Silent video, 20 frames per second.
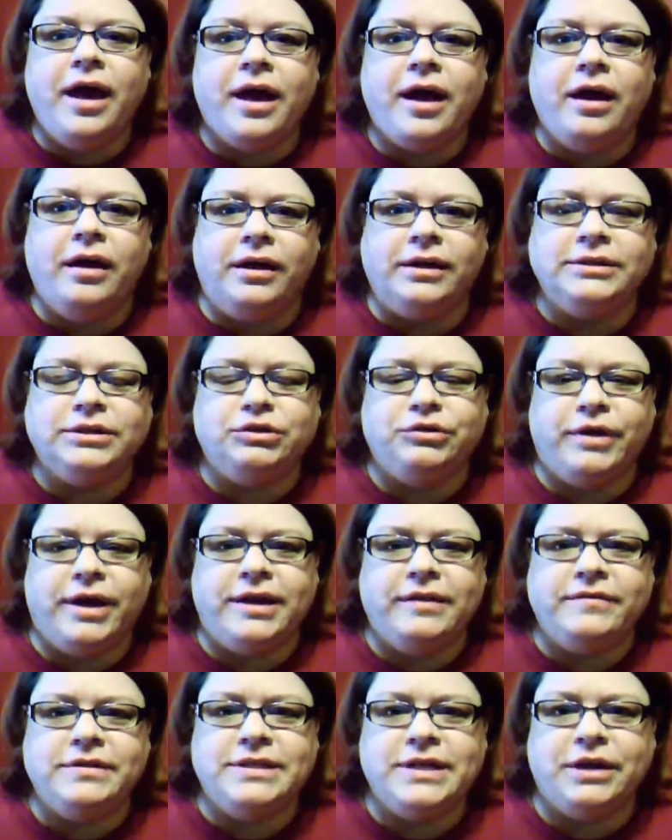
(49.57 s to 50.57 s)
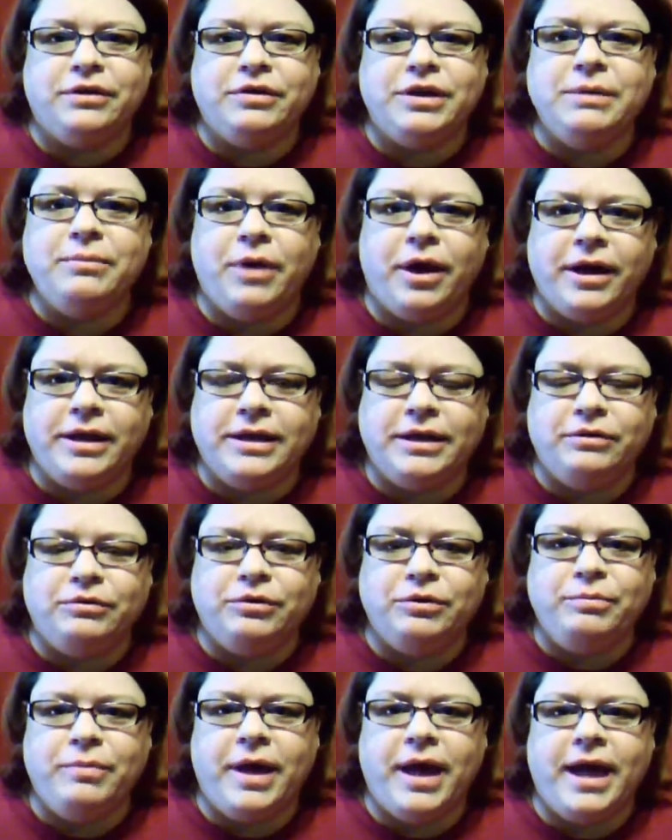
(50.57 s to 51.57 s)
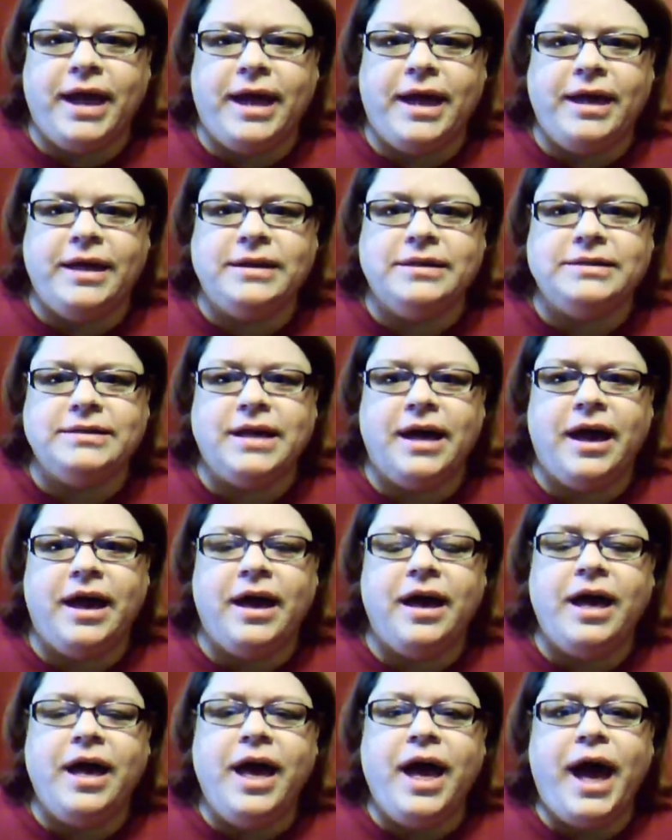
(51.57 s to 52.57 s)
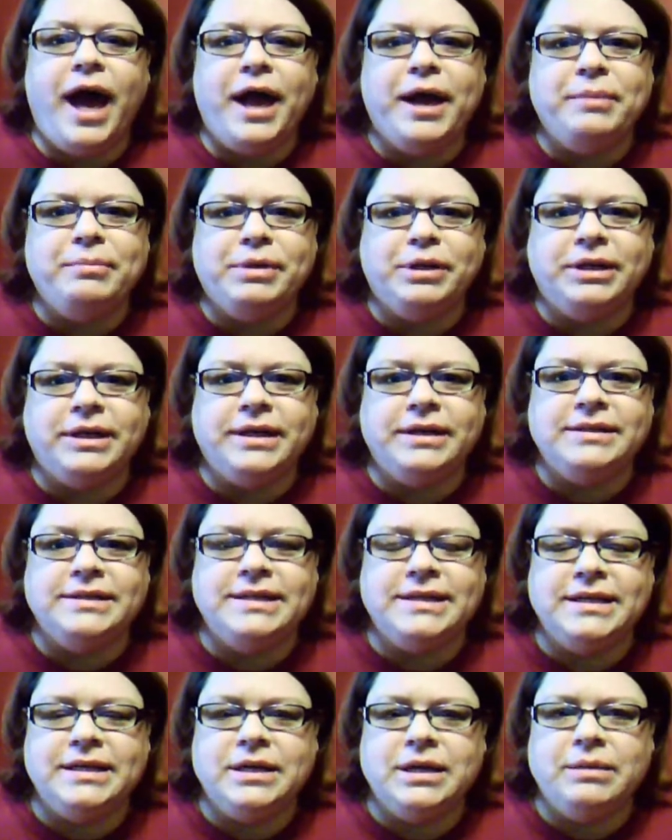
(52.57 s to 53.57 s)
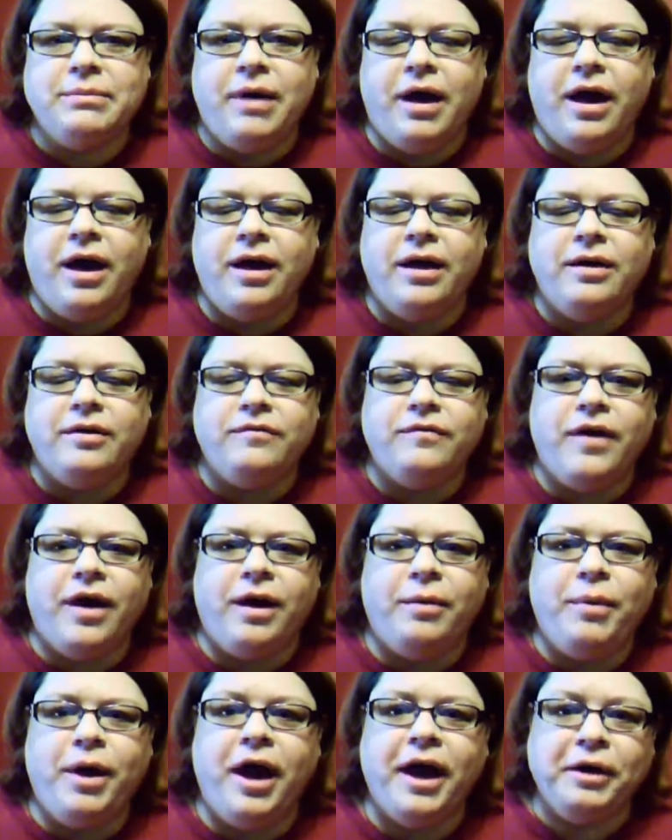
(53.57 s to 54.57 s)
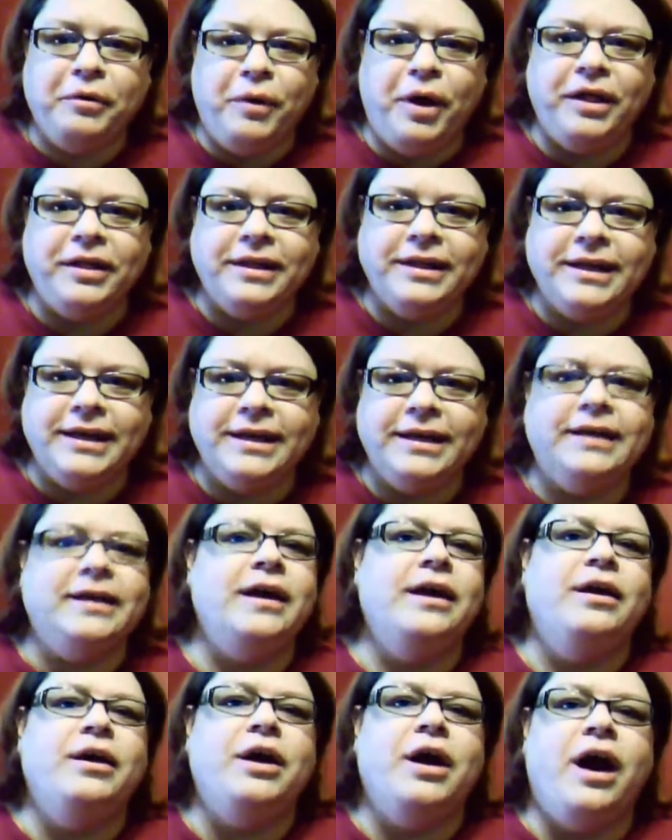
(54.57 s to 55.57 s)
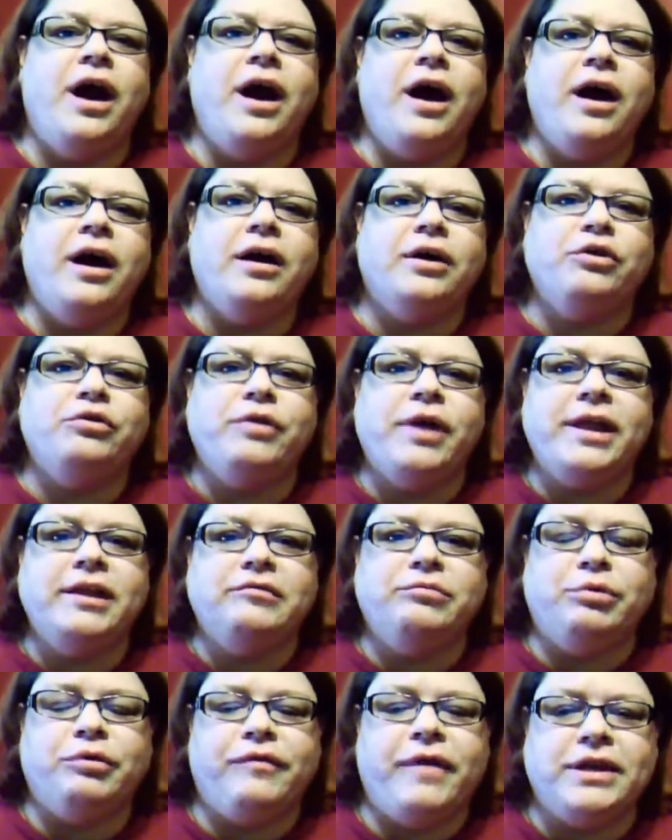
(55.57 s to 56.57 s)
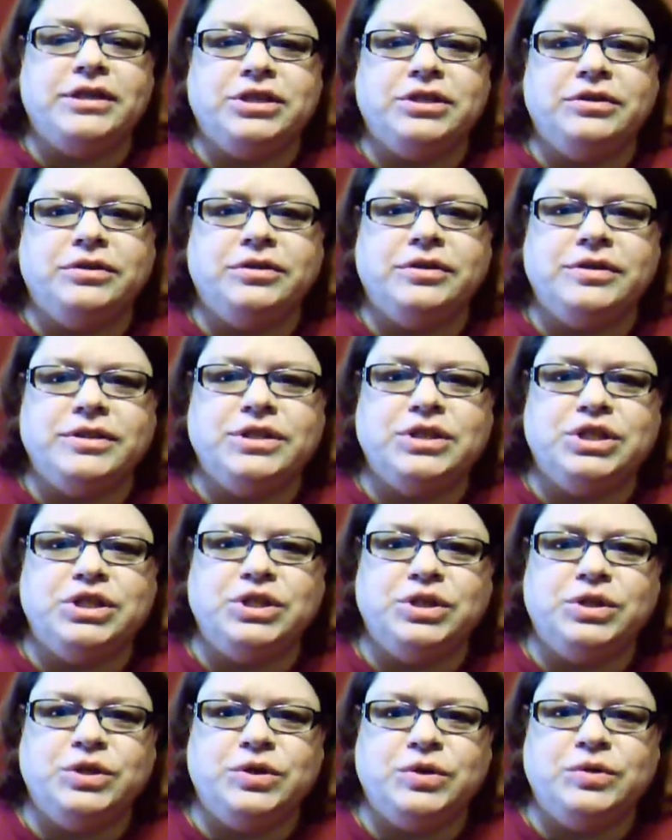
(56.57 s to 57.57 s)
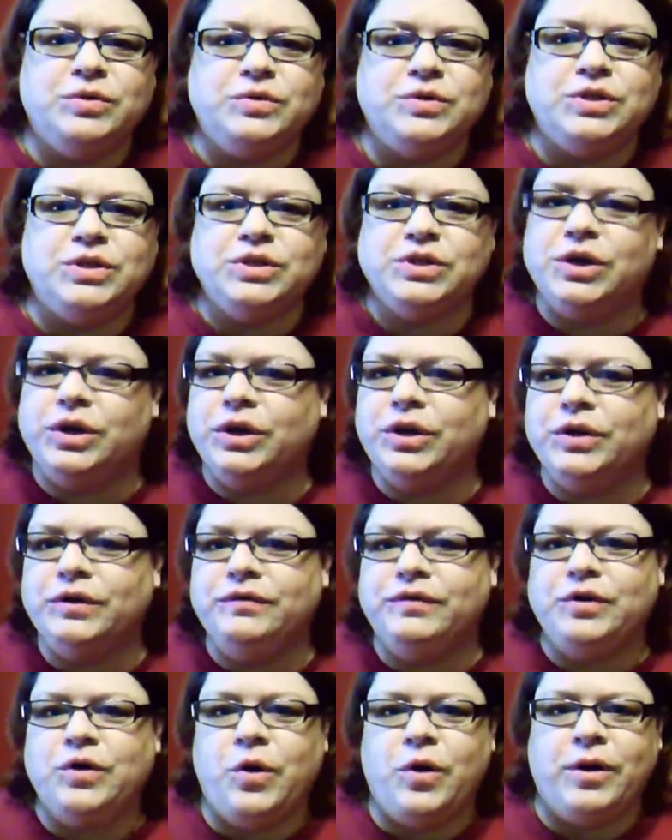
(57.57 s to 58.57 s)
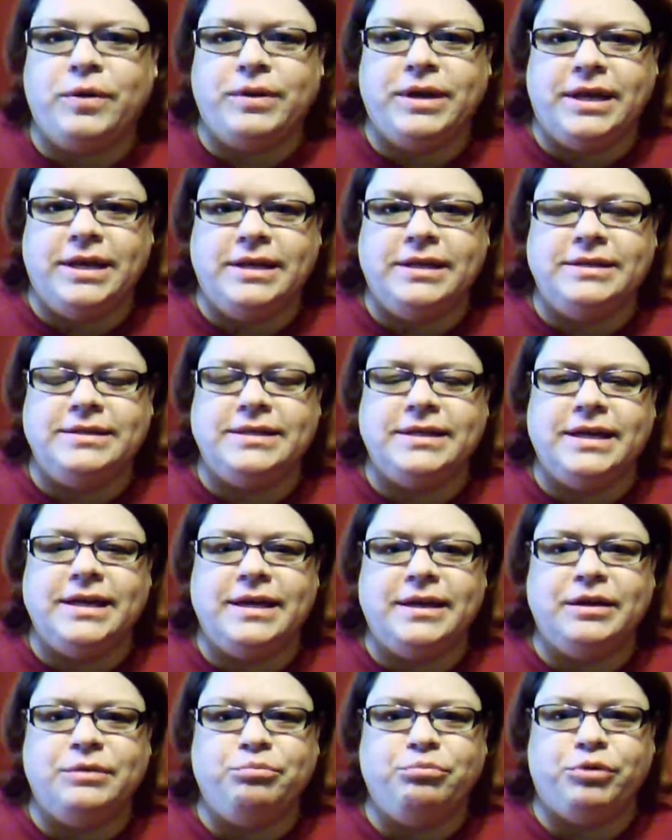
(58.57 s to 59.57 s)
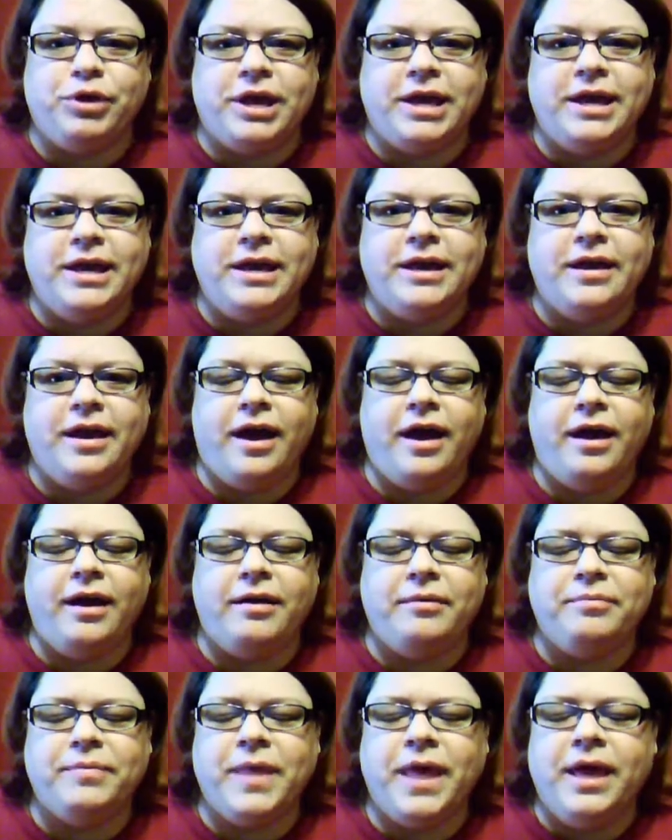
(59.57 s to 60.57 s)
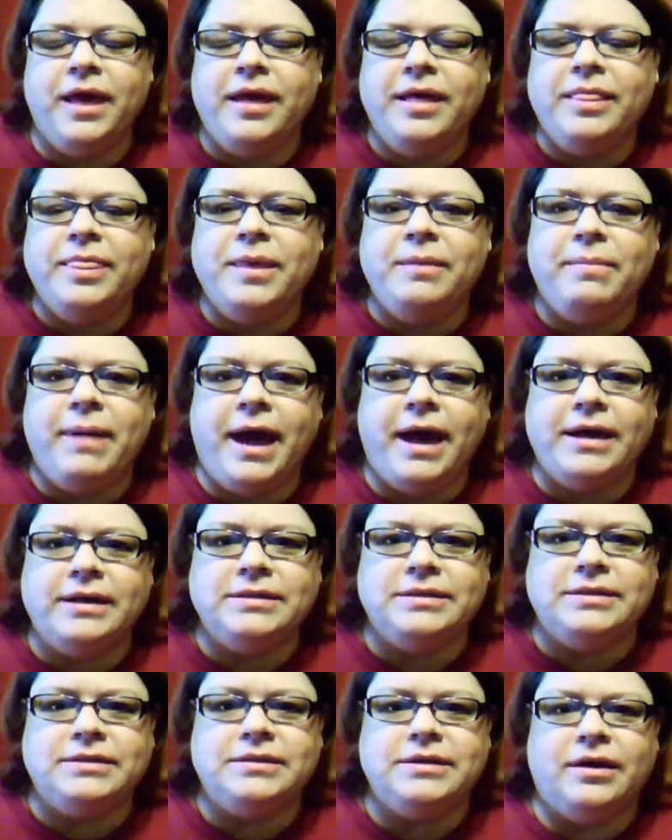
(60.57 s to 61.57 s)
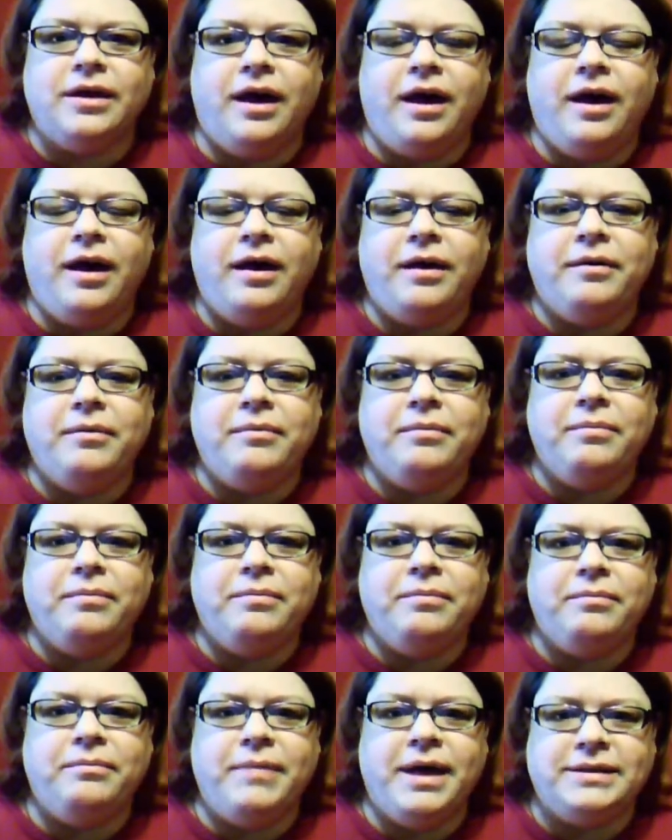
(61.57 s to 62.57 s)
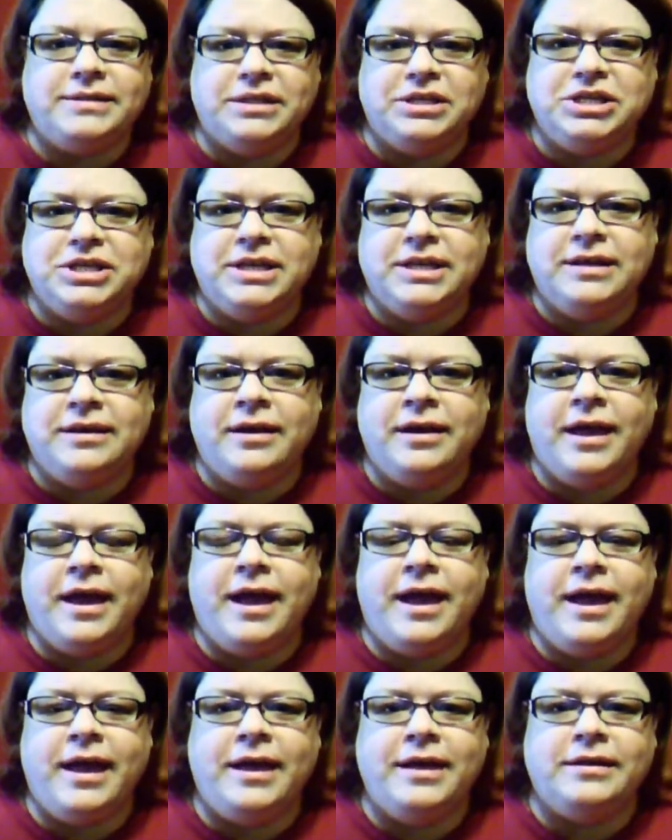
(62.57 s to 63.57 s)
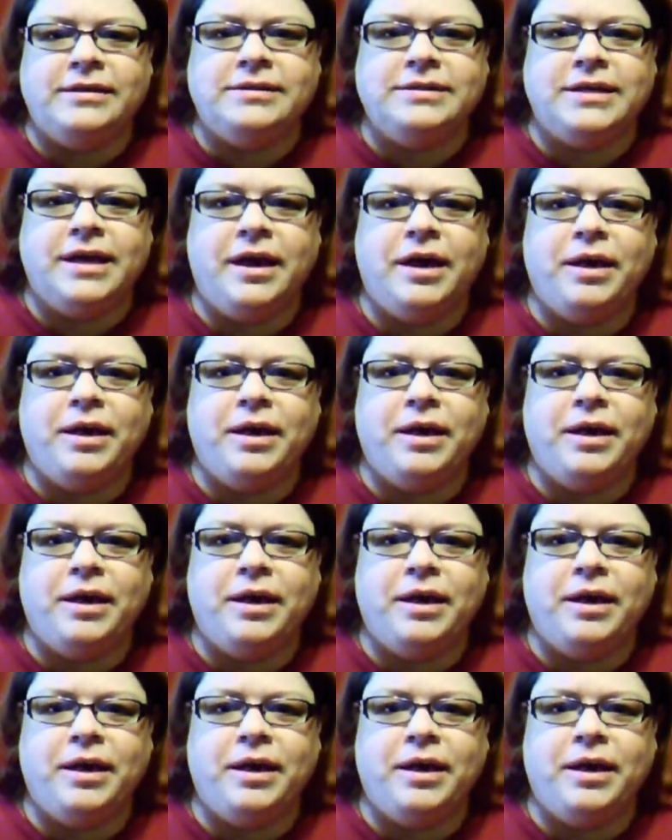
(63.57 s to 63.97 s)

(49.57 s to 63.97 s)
called Creative Integrity Marketing Group, and I am building a team of high quality creative professionals to serve your needs in bringing the best messaging and